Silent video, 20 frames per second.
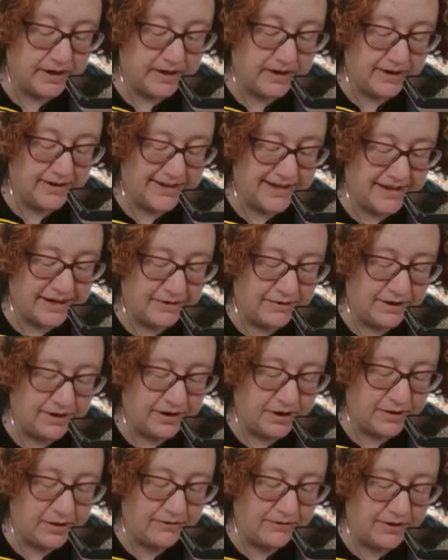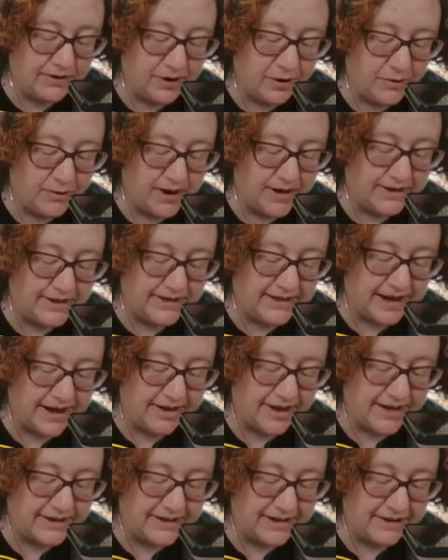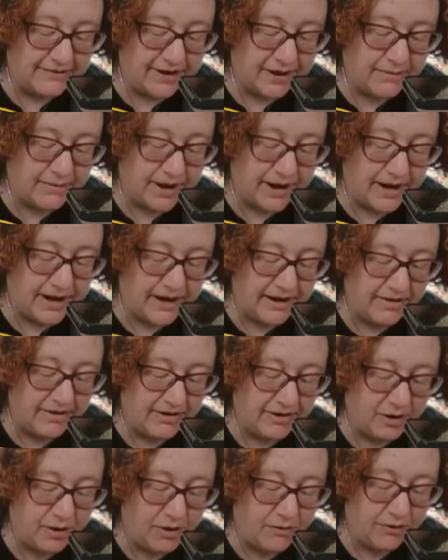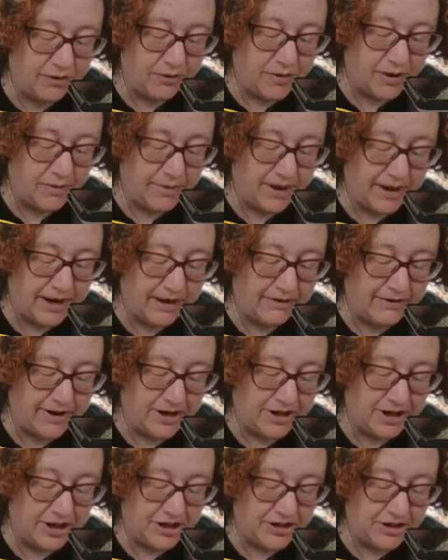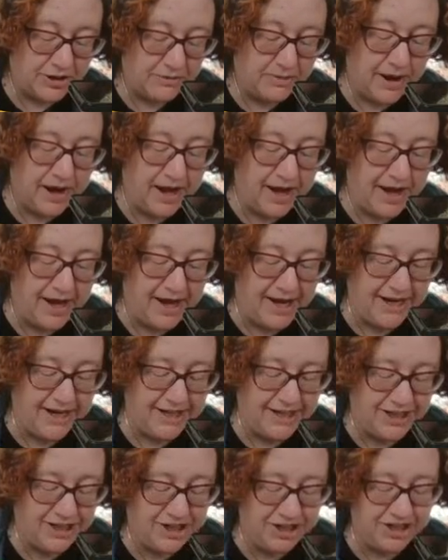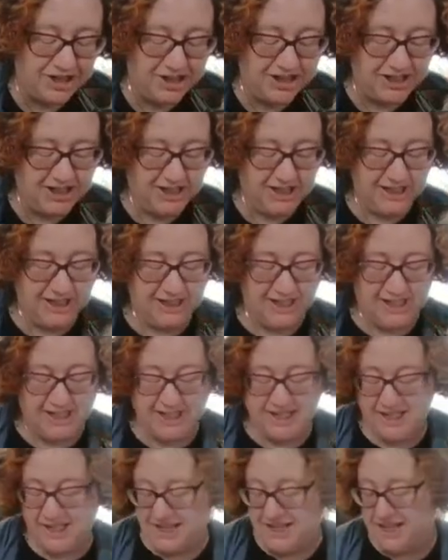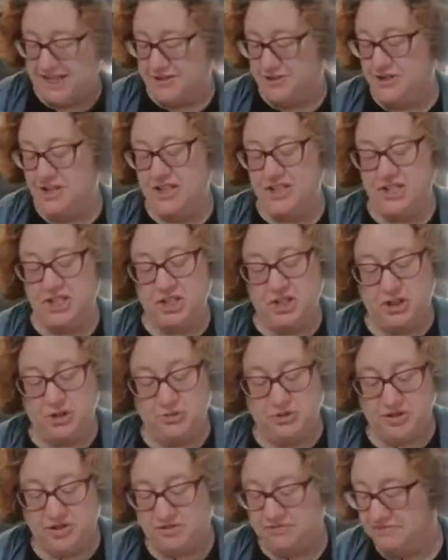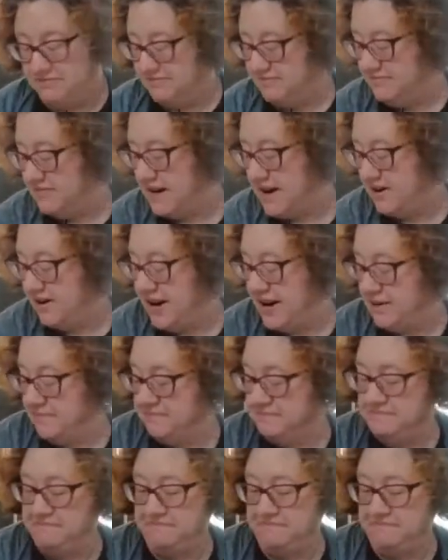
because I didn't, if you don't want to see all that stuff, it might get a little overwhelming if I share too much. So you get to choose. All right.